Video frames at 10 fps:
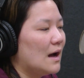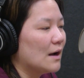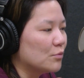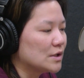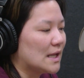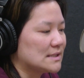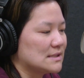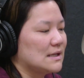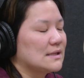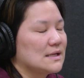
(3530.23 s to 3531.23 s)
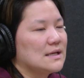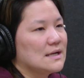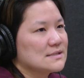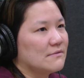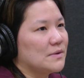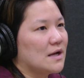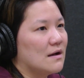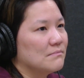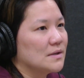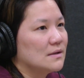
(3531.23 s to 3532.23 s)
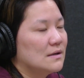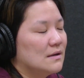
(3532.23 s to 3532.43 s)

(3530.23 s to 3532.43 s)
I would like to think that, yes, I've become